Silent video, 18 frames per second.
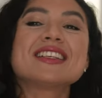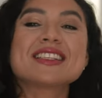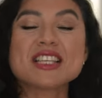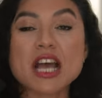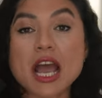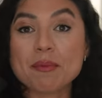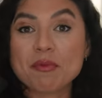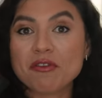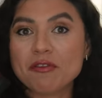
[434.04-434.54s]

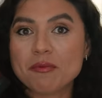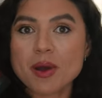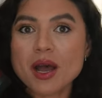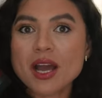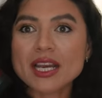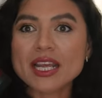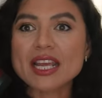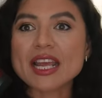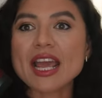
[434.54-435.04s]
type of
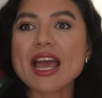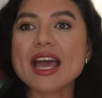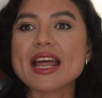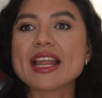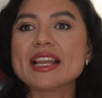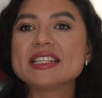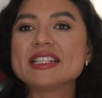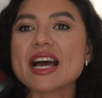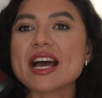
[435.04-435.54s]
body.
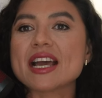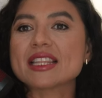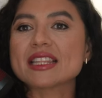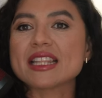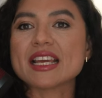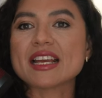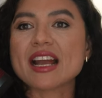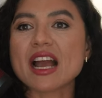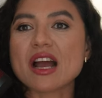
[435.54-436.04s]
And I
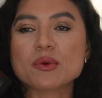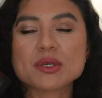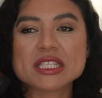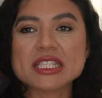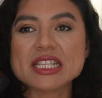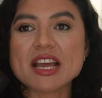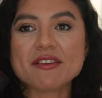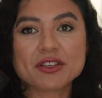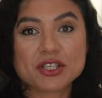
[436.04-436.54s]
think I
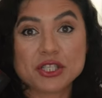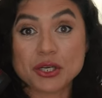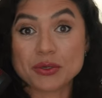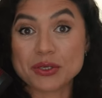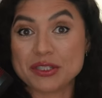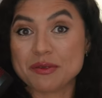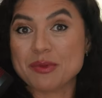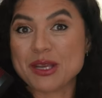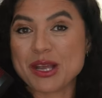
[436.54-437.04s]
was never
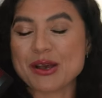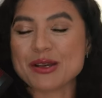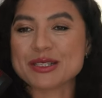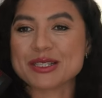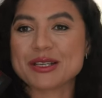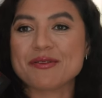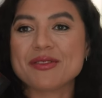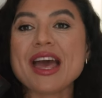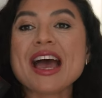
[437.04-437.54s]
chosen
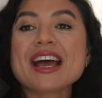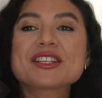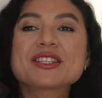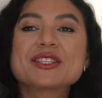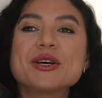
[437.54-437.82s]
because of that.